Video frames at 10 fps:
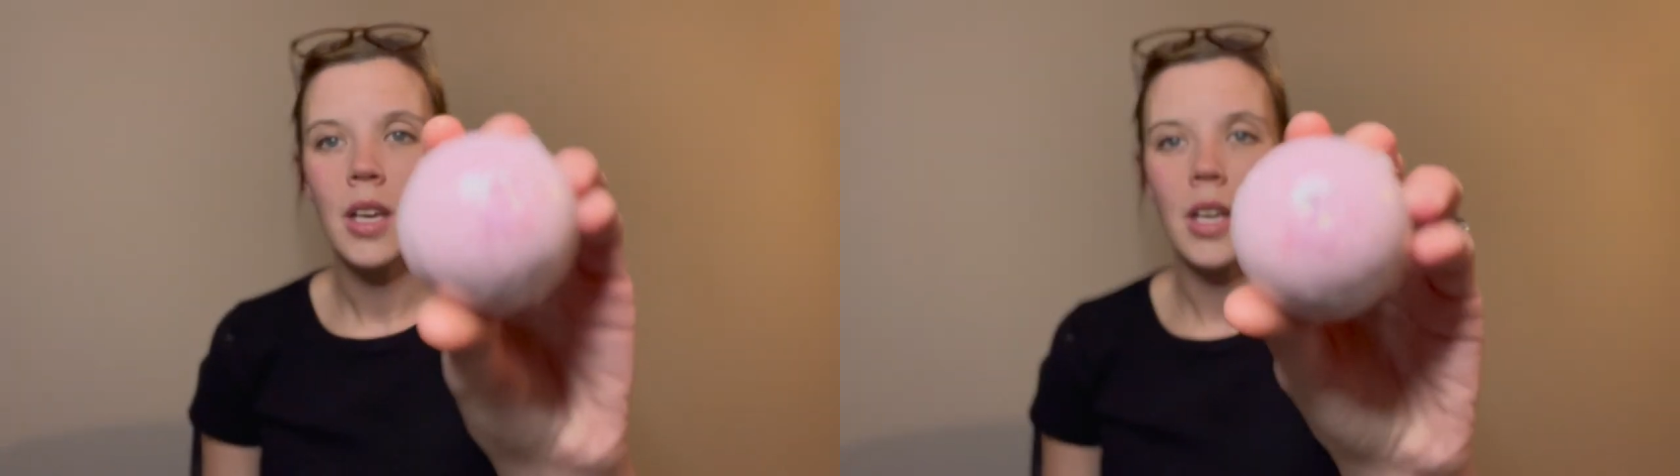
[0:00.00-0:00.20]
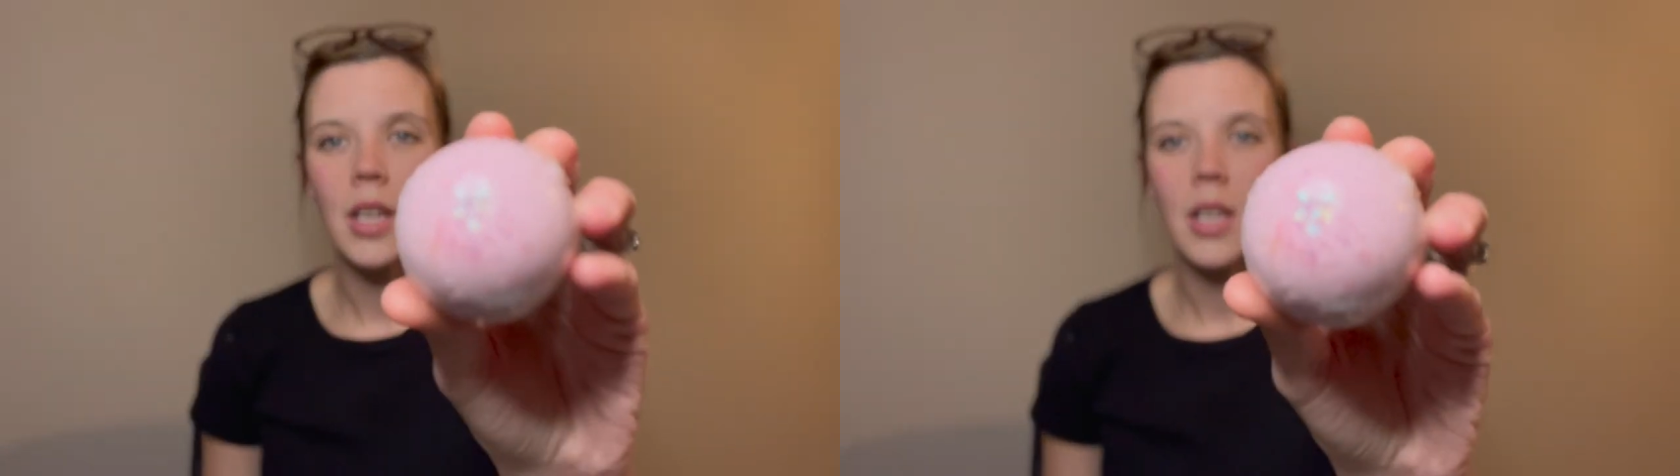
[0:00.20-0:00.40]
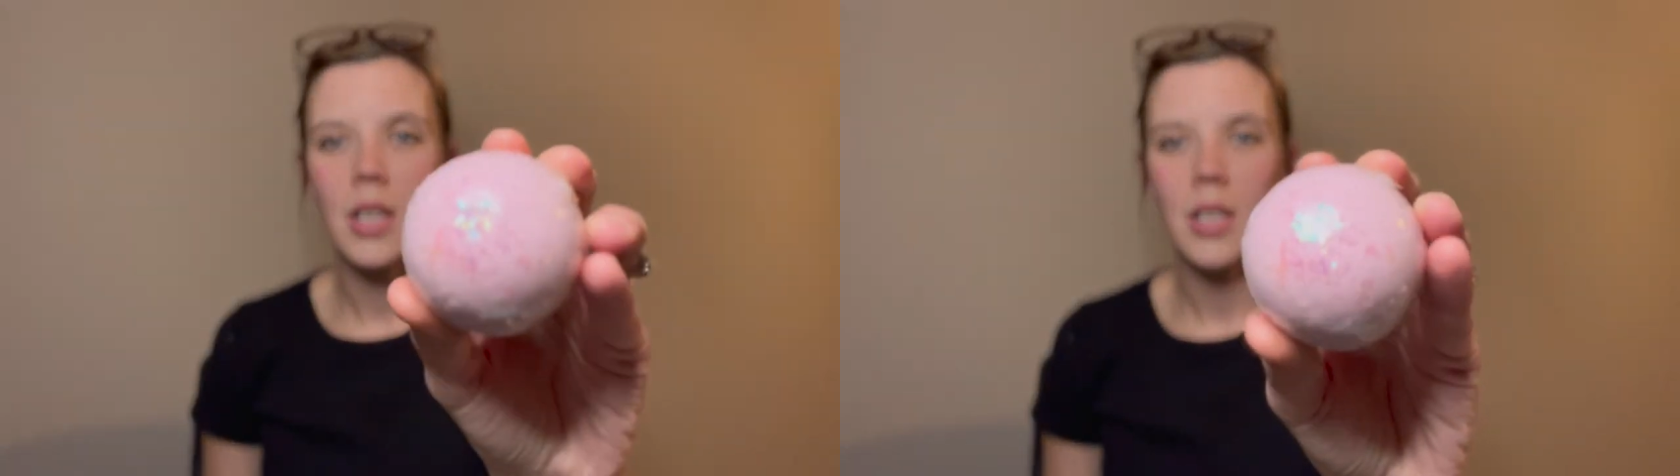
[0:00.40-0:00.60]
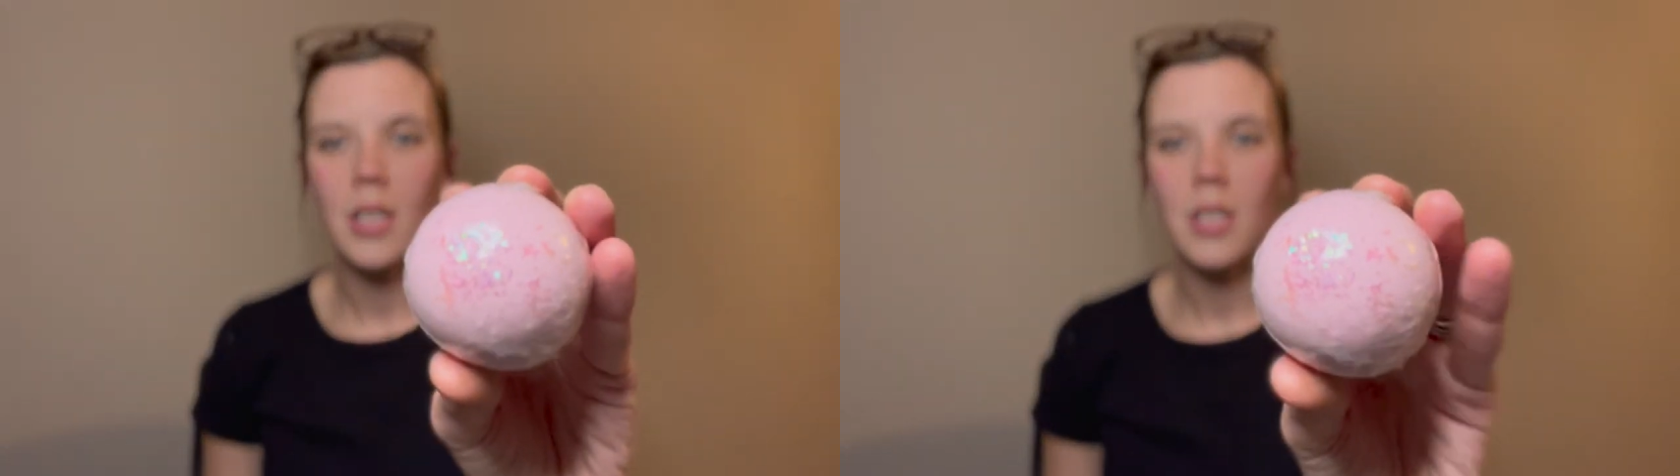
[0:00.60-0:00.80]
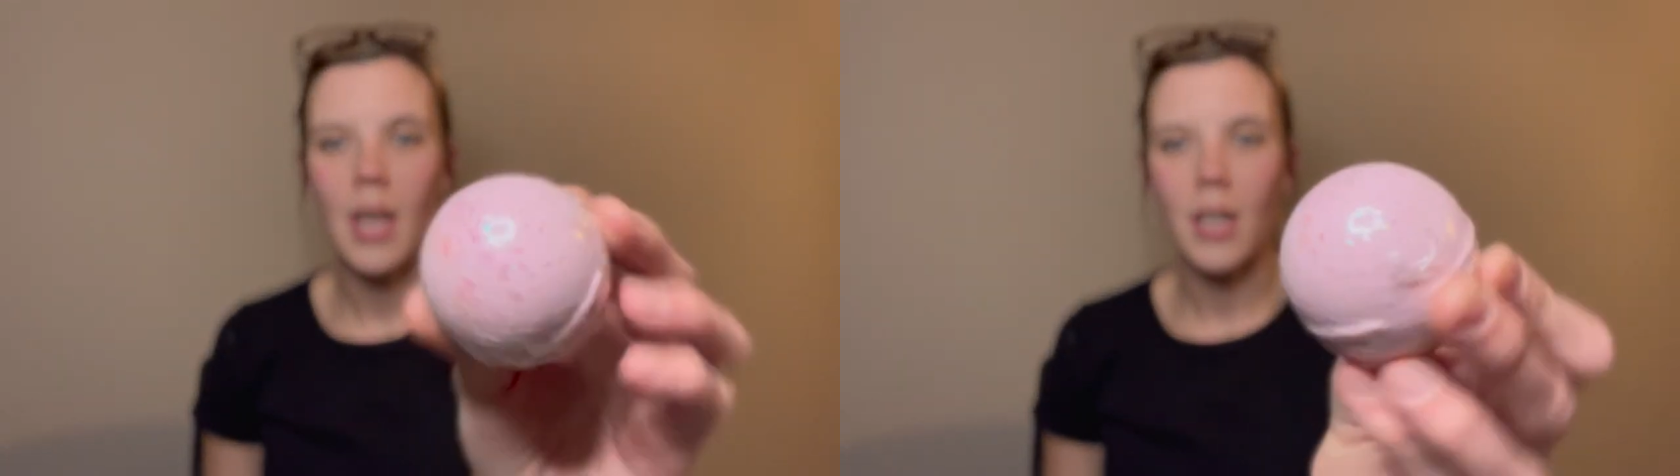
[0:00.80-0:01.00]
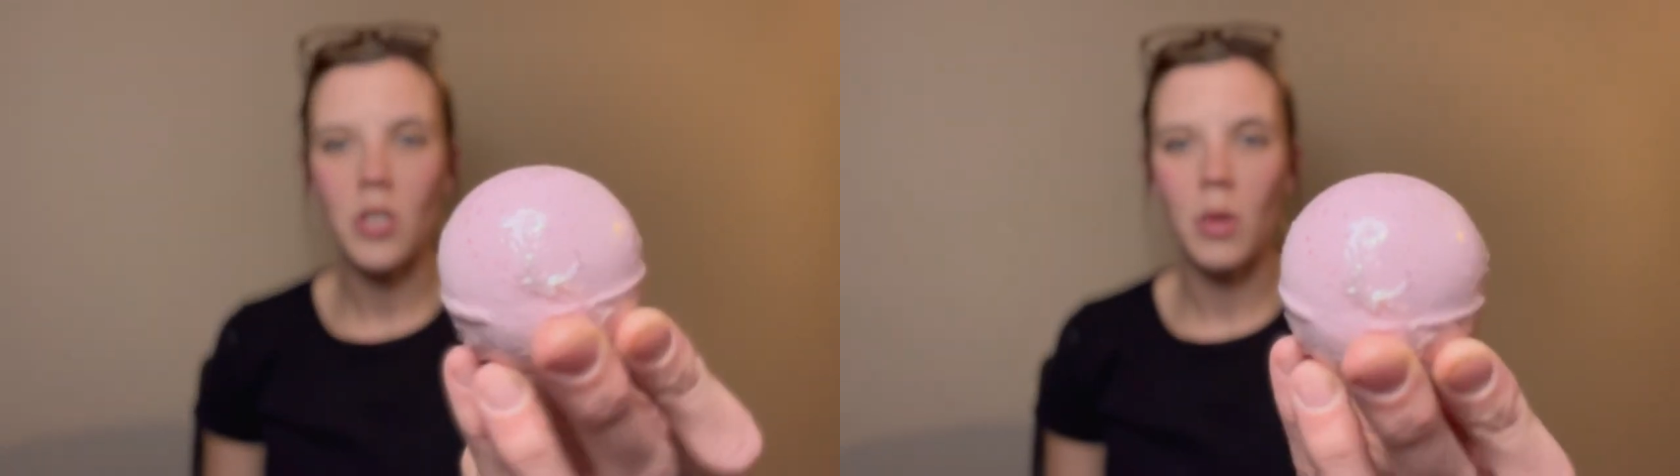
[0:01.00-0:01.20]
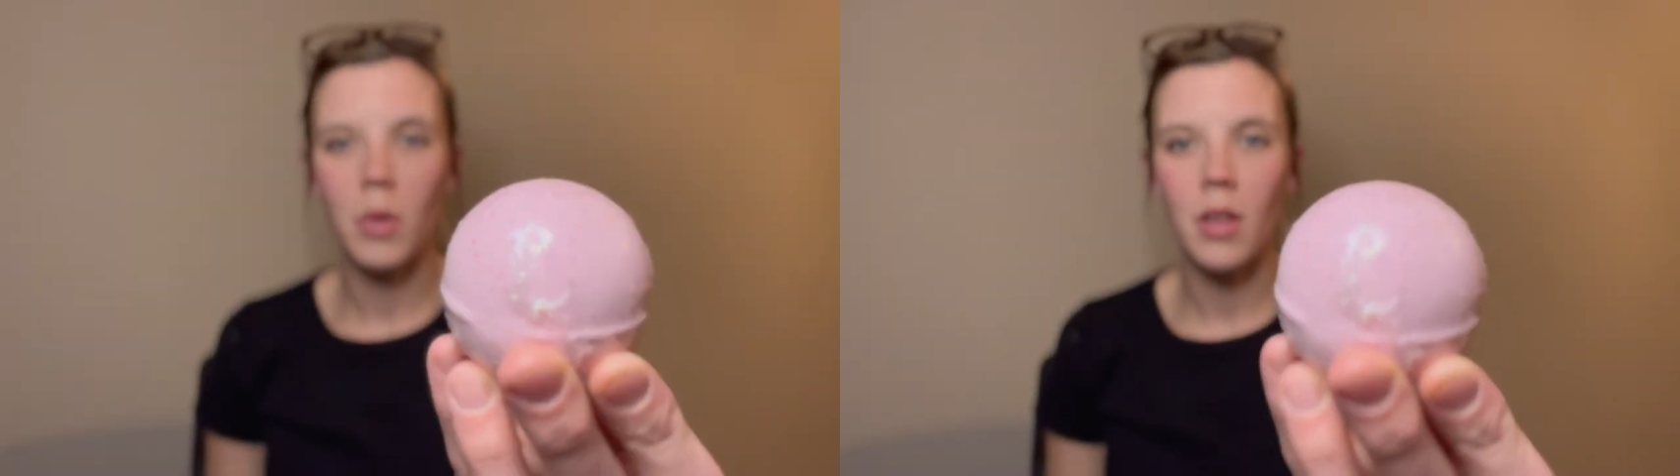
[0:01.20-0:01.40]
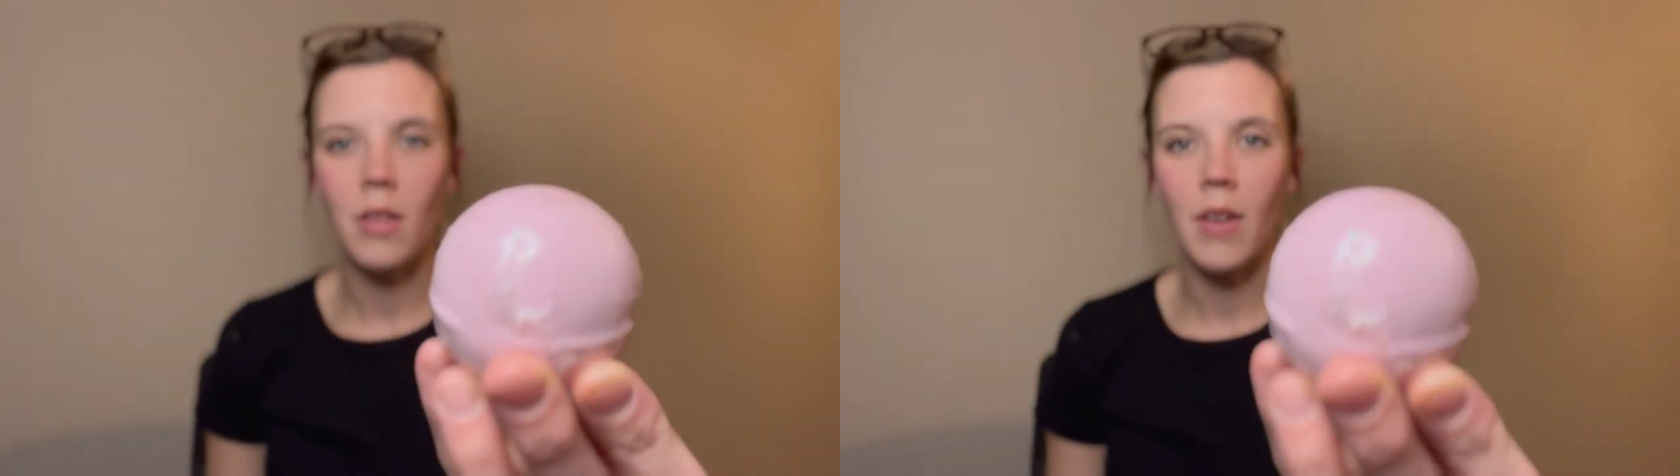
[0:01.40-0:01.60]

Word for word: It is actually one of the